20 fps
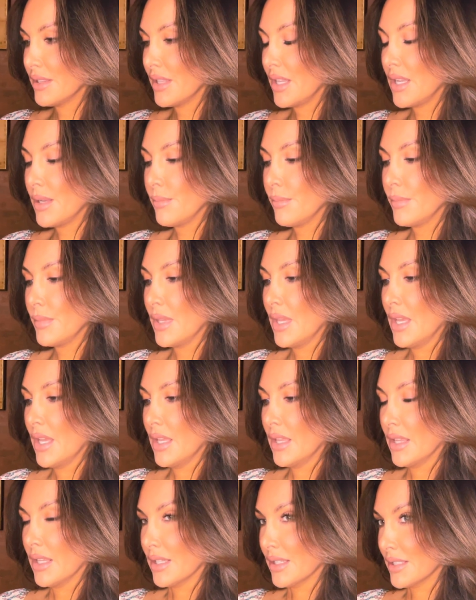them
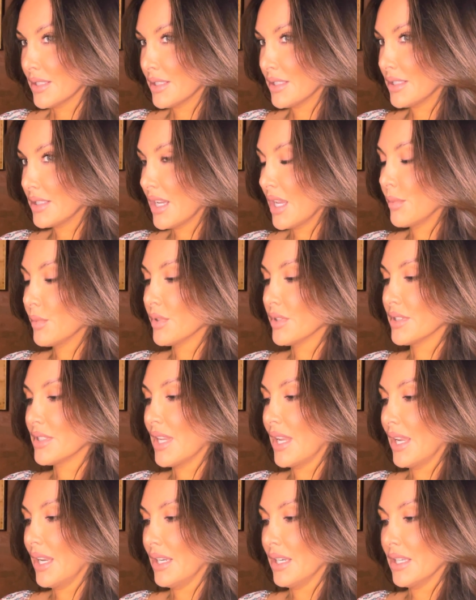like
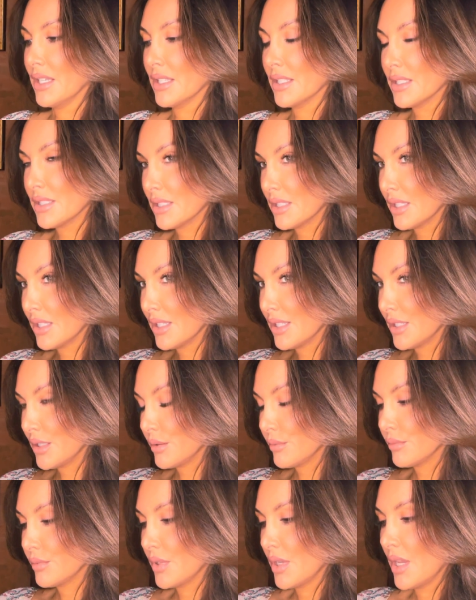simultaneously
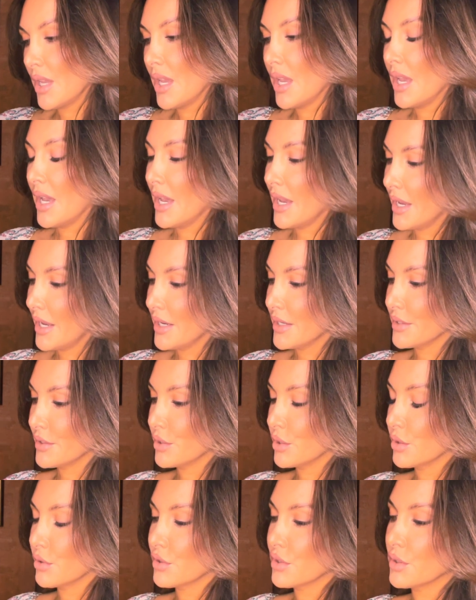as
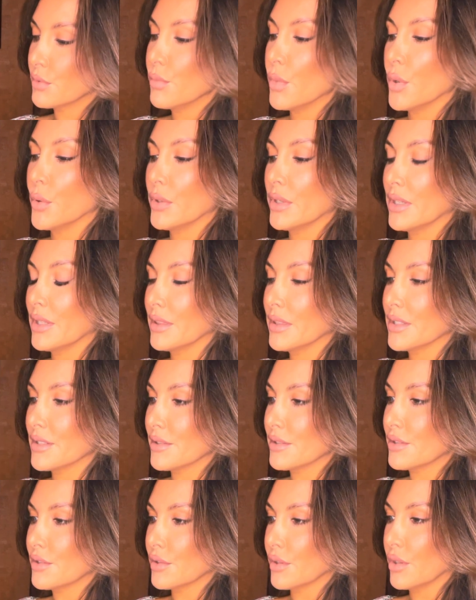you're smoking this
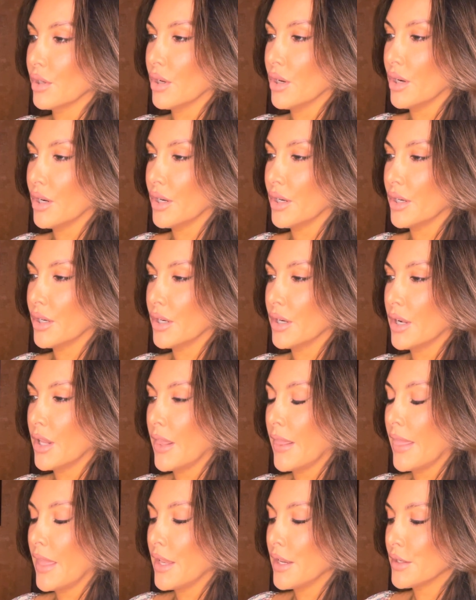cigar.
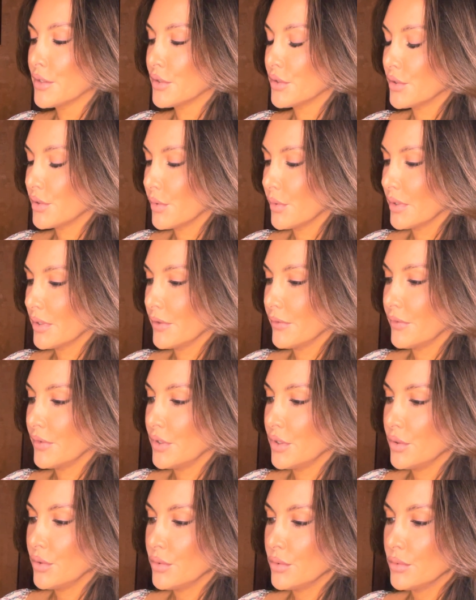So if
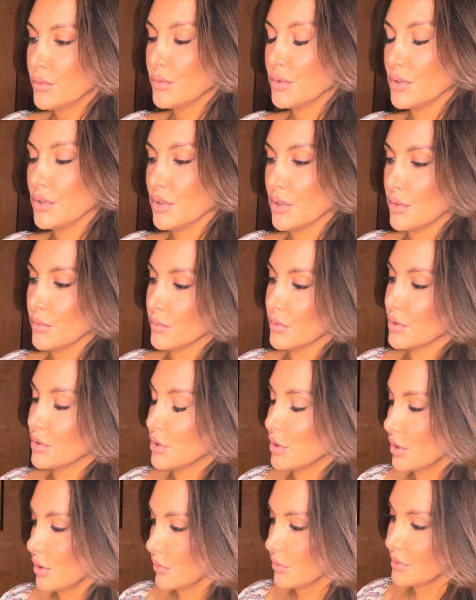you don't
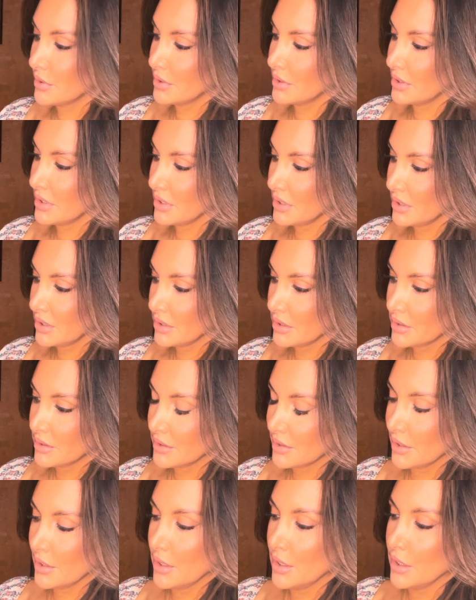toast it
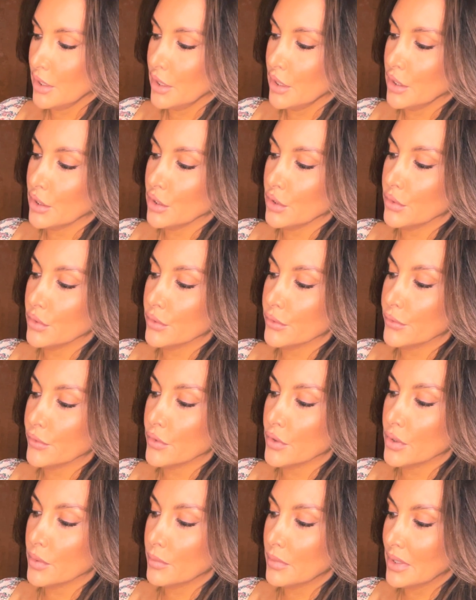
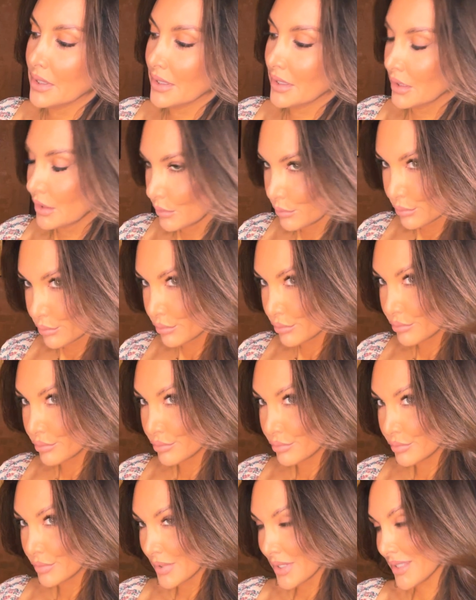uniformly
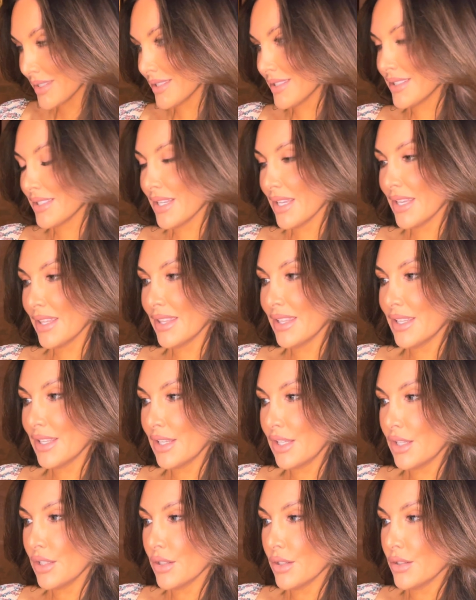and say
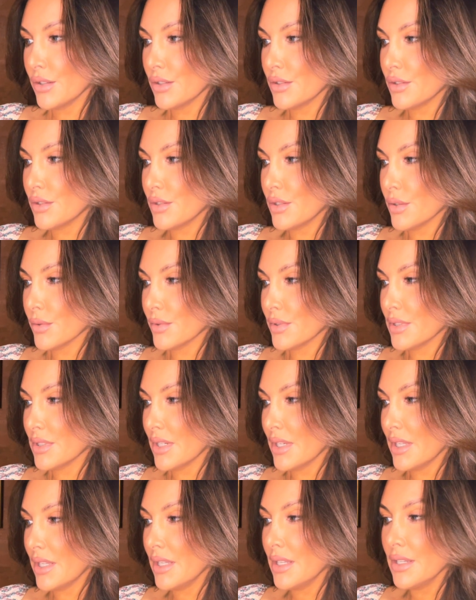like, it's toasted
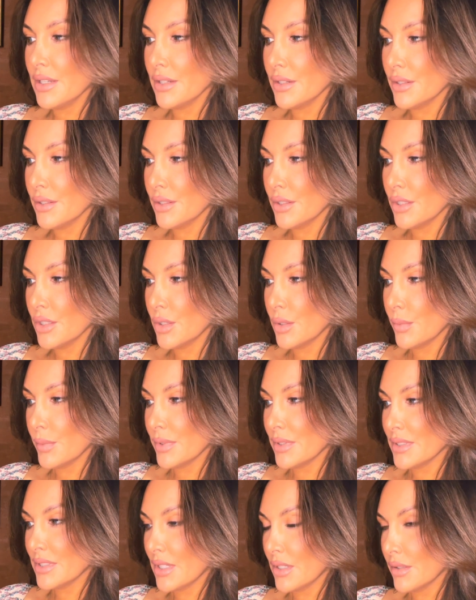here,
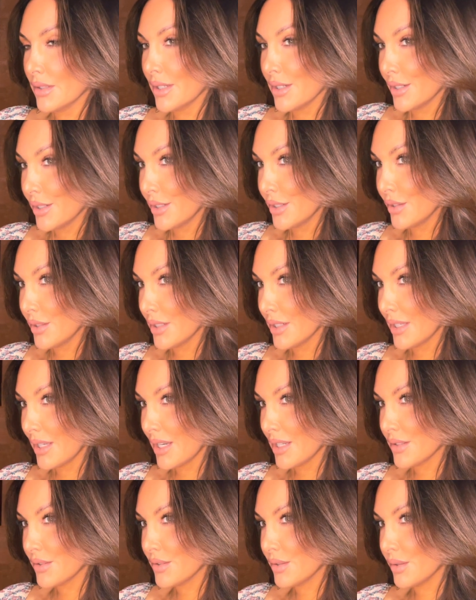but down here you didn't
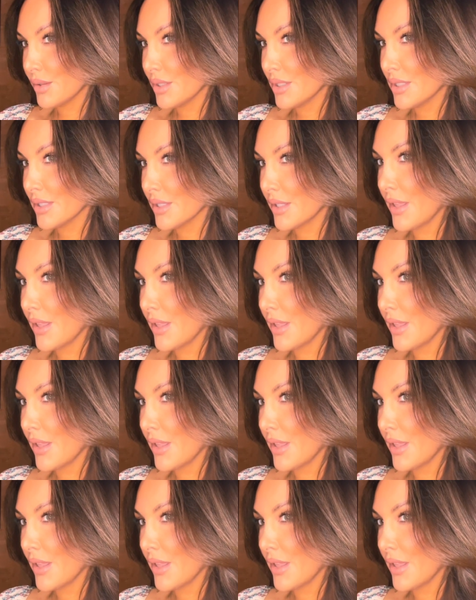get to it,